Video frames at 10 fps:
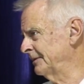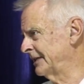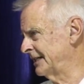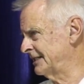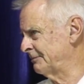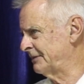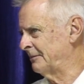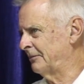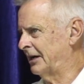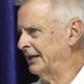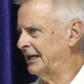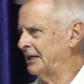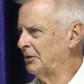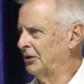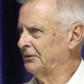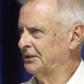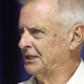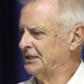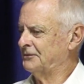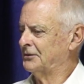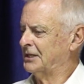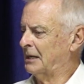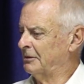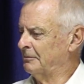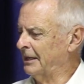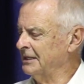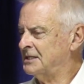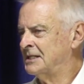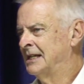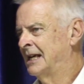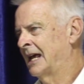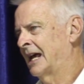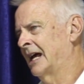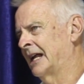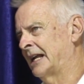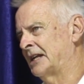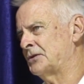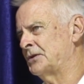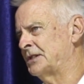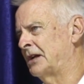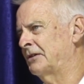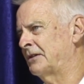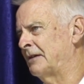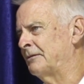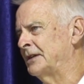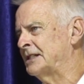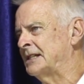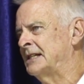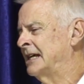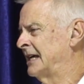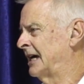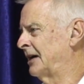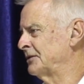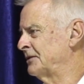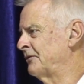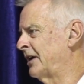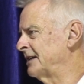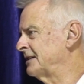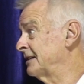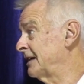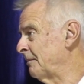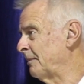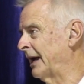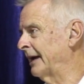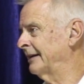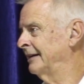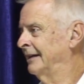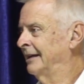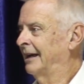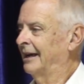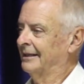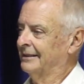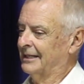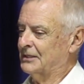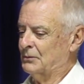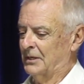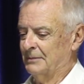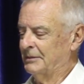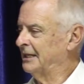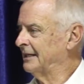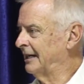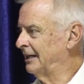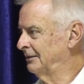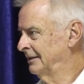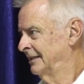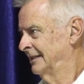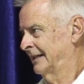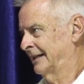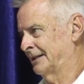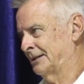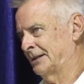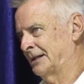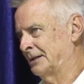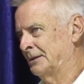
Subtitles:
Last September I came over just for a couple of months, and as a result of that visit I was invited to come back, and that's why I'm here now. And